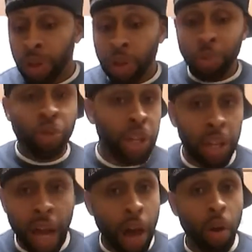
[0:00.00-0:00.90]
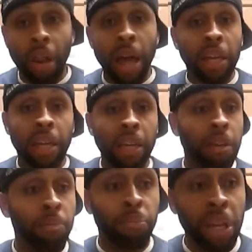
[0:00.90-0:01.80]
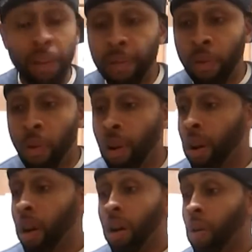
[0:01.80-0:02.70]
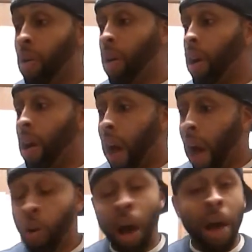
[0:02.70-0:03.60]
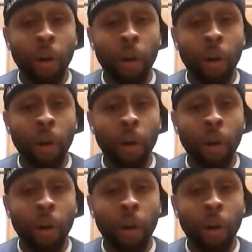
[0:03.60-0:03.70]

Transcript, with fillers: you know, chicken. I don't like eating beef or I